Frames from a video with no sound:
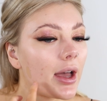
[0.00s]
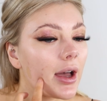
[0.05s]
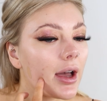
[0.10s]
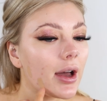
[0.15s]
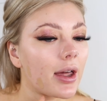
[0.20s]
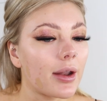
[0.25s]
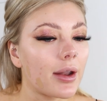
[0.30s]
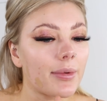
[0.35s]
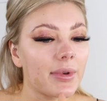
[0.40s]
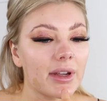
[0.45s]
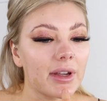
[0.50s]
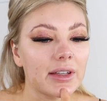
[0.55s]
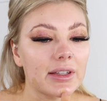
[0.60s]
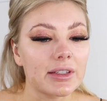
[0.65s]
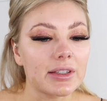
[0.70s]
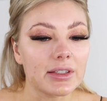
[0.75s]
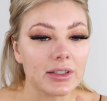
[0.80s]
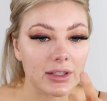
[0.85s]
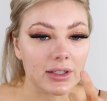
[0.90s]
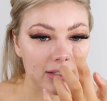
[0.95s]
And I'm literally
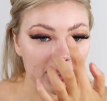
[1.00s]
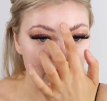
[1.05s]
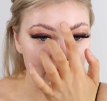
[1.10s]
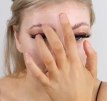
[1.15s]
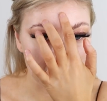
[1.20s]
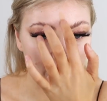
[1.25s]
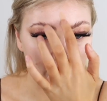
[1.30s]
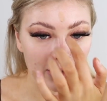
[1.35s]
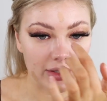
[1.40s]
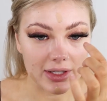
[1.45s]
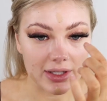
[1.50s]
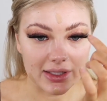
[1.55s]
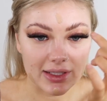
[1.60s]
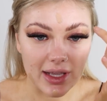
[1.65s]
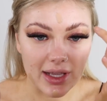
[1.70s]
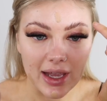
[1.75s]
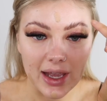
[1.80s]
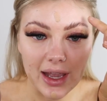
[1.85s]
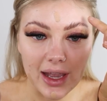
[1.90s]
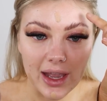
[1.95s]
just going to dot this
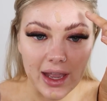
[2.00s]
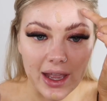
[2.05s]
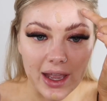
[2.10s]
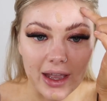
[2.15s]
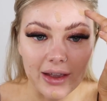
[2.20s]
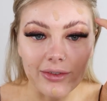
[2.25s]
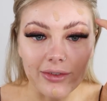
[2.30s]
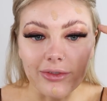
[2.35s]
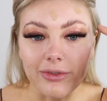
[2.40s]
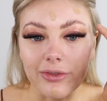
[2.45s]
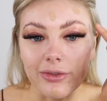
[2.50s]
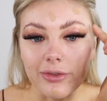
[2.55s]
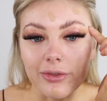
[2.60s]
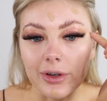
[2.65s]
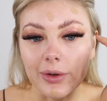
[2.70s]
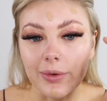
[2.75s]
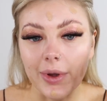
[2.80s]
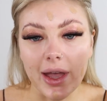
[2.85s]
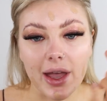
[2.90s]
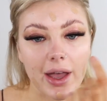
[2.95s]

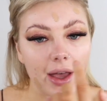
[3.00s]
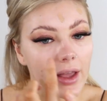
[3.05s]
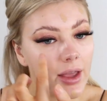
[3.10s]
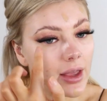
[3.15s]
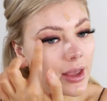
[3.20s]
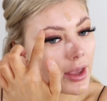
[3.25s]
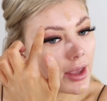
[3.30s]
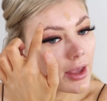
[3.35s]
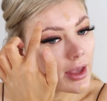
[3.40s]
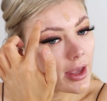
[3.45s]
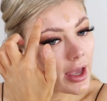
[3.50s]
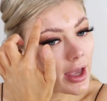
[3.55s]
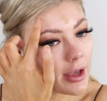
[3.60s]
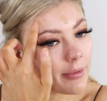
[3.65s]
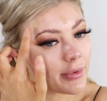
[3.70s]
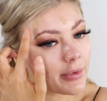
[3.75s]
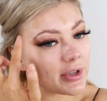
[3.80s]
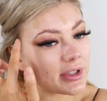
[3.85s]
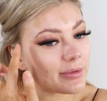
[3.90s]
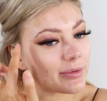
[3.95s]
everywhere.
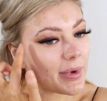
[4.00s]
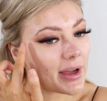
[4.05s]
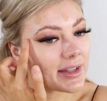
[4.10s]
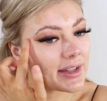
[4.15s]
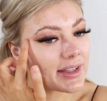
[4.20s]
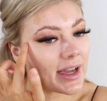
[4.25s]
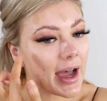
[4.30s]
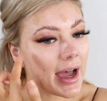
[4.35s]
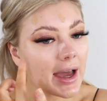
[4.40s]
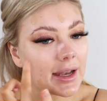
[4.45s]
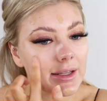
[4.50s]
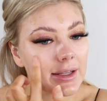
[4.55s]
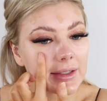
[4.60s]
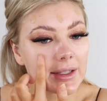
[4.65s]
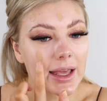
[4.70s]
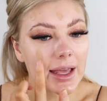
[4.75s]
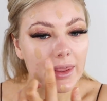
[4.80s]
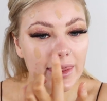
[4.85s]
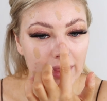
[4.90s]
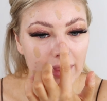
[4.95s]
Because my tan is
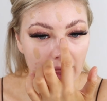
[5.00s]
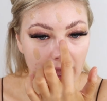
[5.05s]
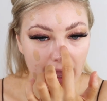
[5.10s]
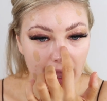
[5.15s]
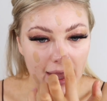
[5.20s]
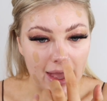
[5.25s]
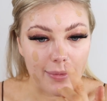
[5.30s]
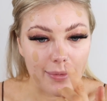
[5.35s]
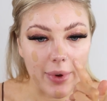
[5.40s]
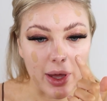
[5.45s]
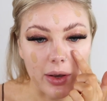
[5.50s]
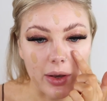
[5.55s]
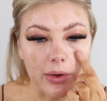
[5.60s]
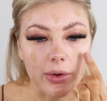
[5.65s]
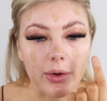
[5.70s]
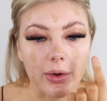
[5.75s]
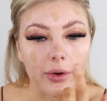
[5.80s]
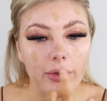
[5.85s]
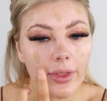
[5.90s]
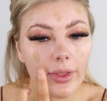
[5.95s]
like there but
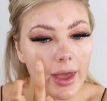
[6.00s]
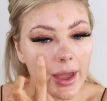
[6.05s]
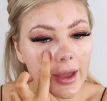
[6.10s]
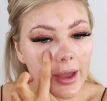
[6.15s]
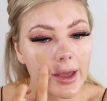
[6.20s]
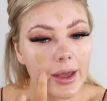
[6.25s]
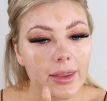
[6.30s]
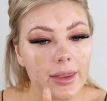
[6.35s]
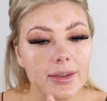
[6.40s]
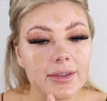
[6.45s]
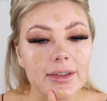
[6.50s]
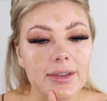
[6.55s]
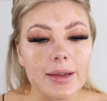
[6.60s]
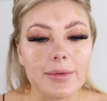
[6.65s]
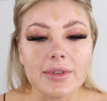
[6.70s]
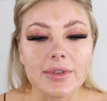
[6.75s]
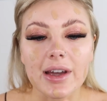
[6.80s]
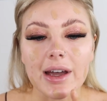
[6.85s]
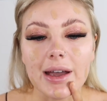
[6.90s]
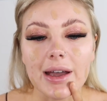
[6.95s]
not there at the
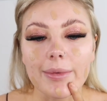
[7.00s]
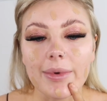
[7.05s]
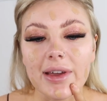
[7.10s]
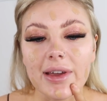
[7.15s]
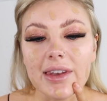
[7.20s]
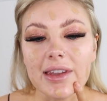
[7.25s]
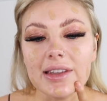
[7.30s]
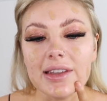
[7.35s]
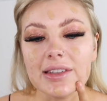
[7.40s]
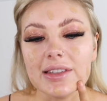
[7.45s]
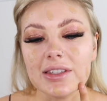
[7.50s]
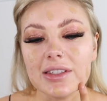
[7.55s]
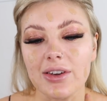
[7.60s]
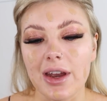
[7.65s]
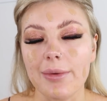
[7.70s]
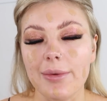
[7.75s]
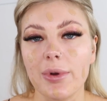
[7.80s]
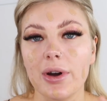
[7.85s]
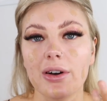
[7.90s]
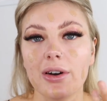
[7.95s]
same time. I need to
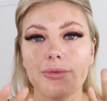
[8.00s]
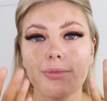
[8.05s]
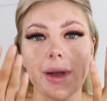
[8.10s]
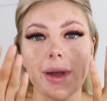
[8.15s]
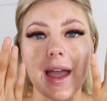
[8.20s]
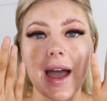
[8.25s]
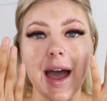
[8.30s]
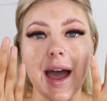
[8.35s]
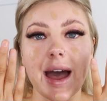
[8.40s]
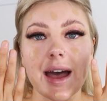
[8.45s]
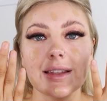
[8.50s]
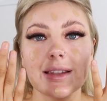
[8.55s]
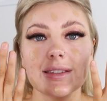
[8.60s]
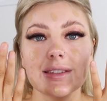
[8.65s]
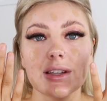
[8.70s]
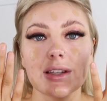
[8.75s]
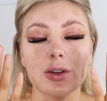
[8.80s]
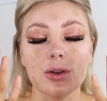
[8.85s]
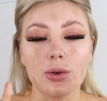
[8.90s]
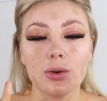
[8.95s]
scrape it off. My
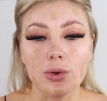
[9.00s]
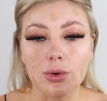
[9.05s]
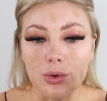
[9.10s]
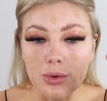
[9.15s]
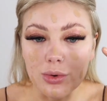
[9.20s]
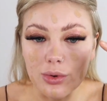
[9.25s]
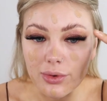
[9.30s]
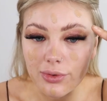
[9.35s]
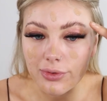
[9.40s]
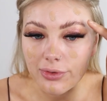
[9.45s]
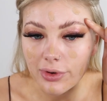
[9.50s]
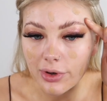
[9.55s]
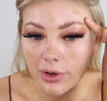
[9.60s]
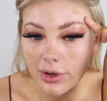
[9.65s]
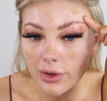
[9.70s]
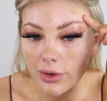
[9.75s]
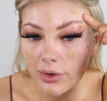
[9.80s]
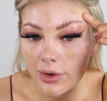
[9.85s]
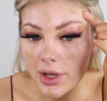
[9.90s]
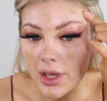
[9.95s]
hands look
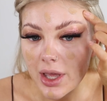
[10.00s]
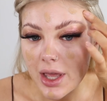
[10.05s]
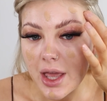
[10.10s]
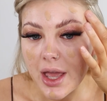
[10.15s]
awful.